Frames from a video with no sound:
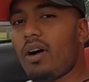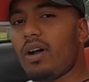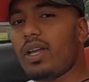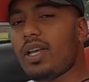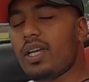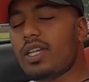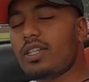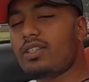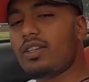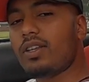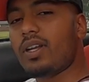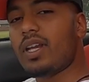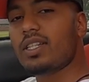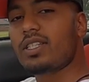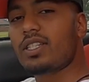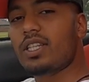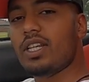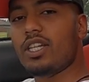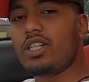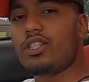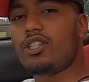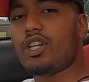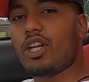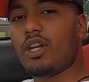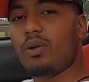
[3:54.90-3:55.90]
Oh yeah, so that's
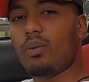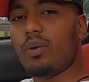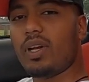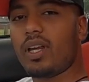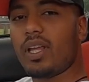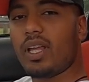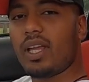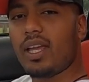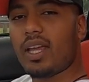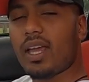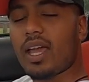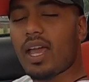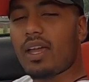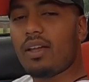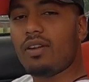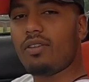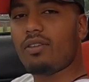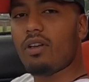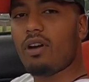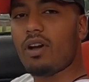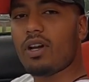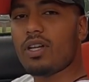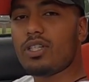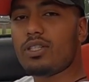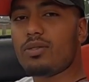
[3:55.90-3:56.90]
a genuine
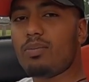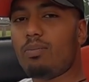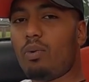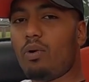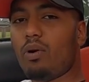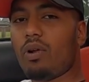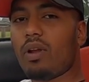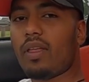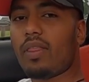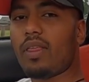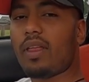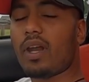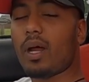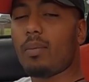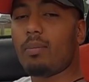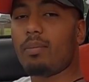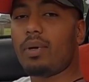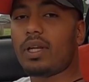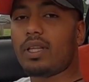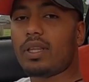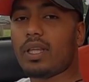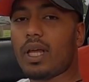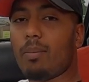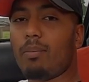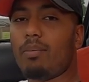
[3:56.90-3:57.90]
EK9 spoiler that I
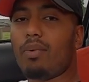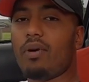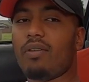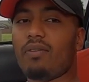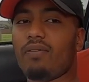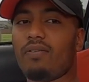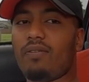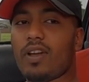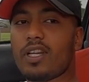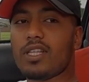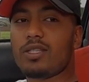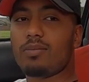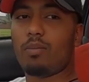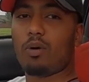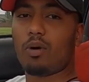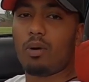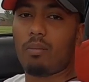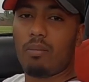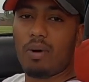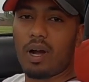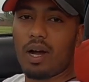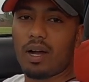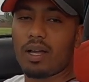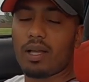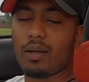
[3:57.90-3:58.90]
picked up on Facebook
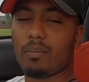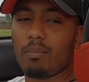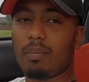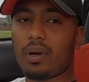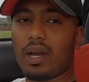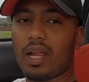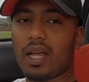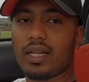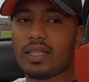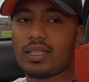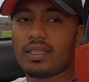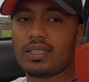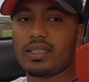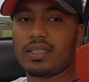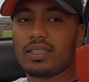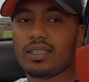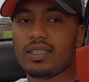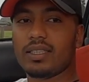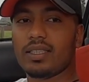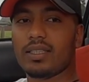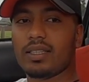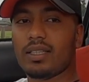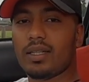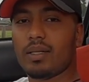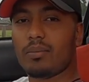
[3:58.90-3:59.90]

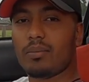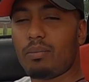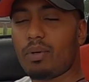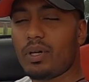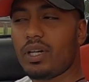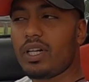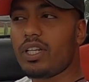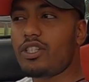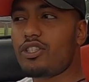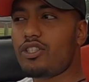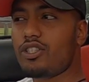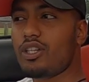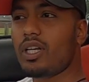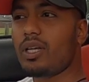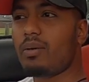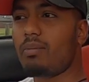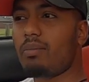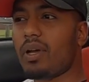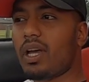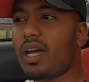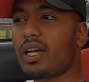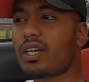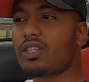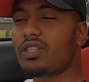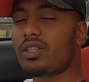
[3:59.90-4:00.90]
Marketplace. Pretty
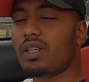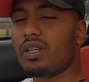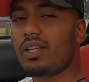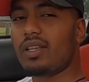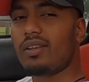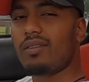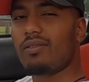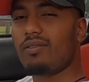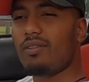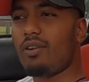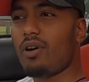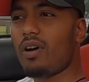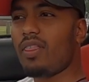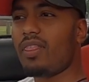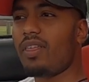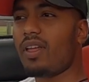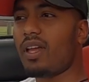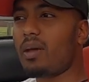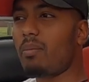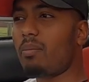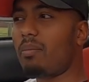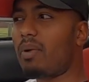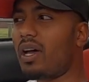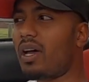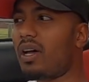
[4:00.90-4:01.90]
cheap actually, for I
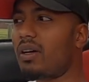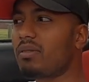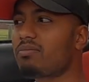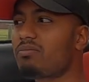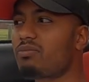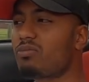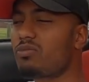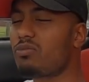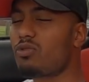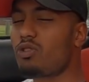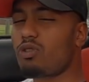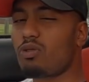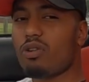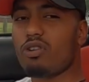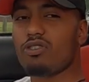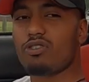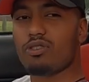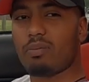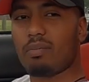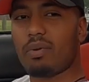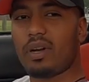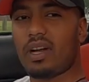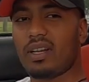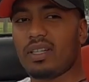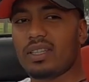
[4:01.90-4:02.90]
think about
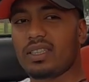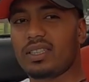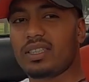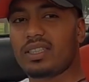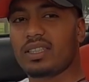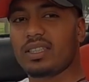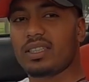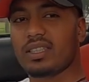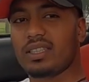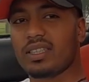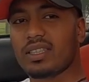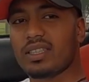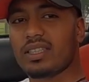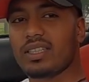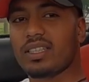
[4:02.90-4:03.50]
200 bucks.